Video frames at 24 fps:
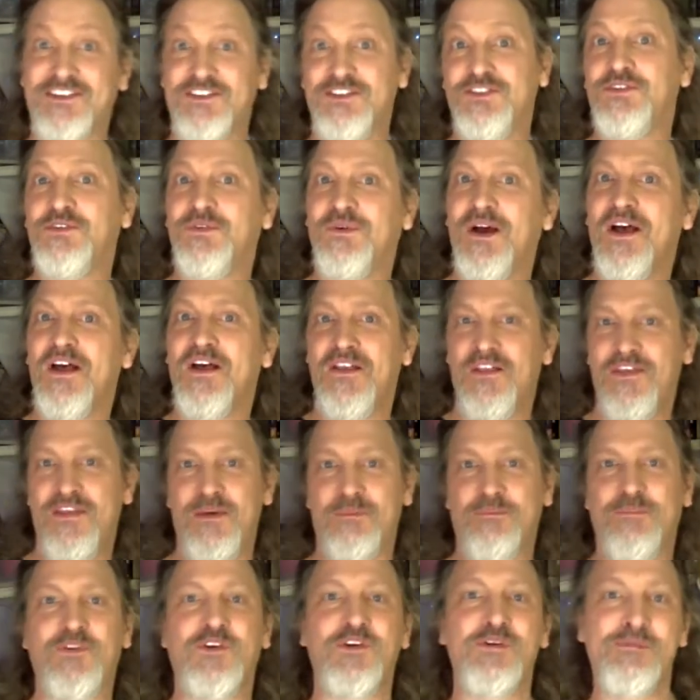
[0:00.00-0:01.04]
to
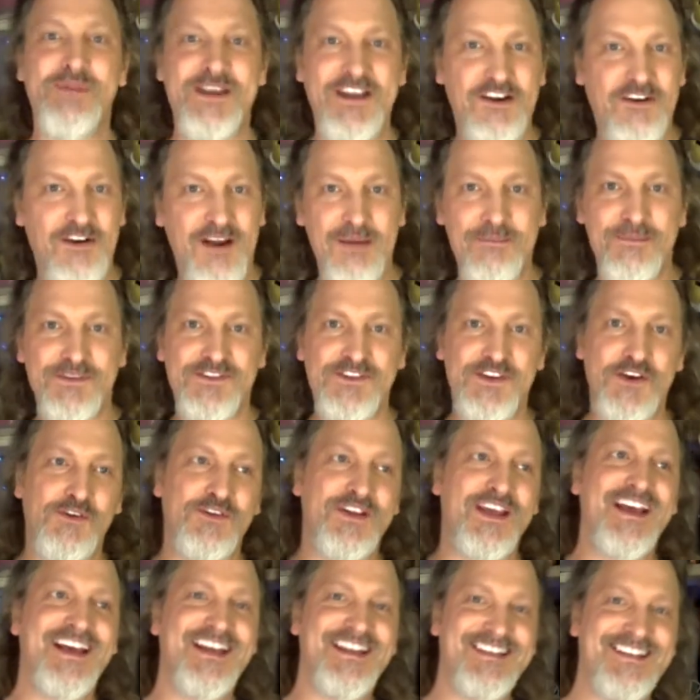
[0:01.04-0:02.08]
the premiere episode,